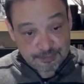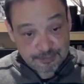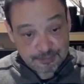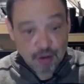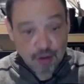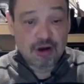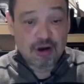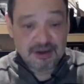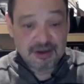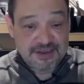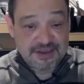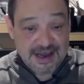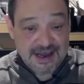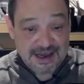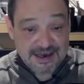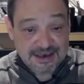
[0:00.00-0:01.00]
All of
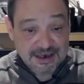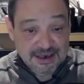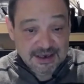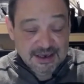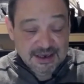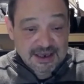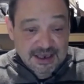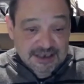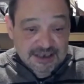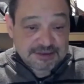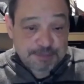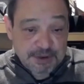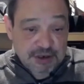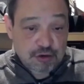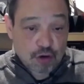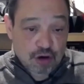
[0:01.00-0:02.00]
that is
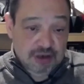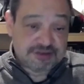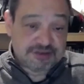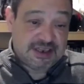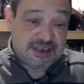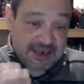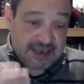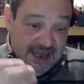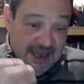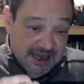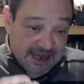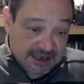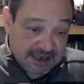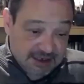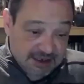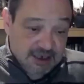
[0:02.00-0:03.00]
because he
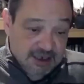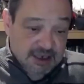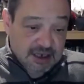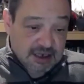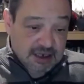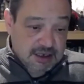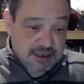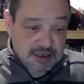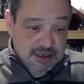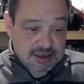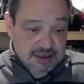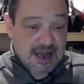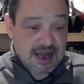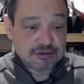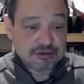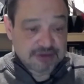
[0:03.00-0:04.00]
had
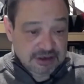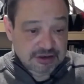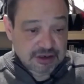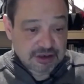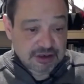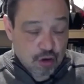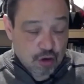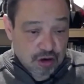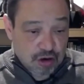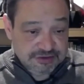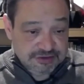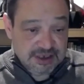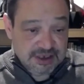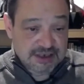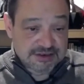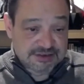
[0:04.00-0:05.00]
counted the
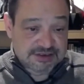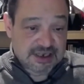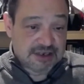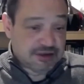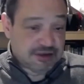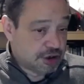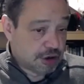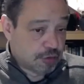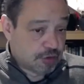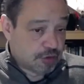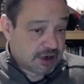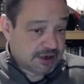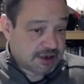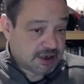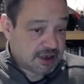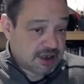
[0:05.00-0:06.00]
cost and said, you know
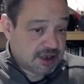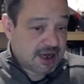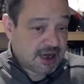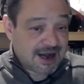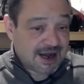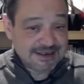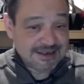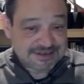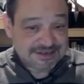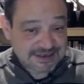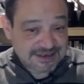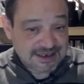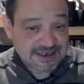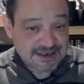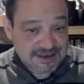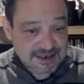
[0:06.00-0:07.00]
what? I
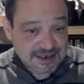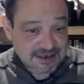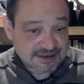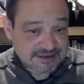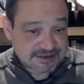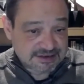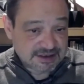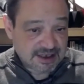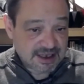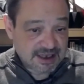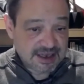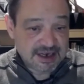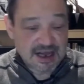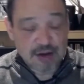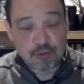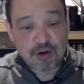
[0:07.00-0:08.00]
see this
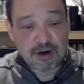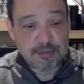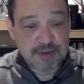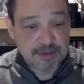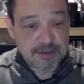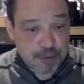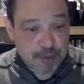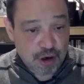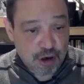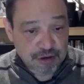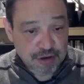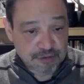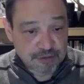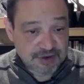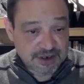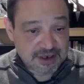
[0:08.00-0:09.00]
and I want to be part
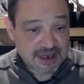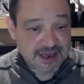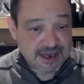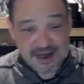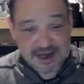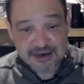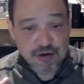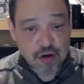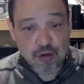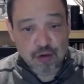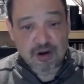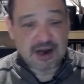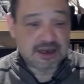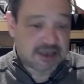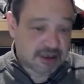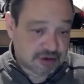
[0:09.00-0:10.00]
of it and I know
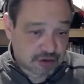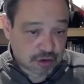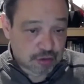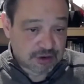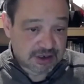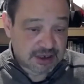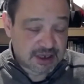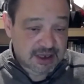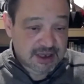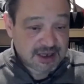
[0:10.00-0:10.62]
I can do it.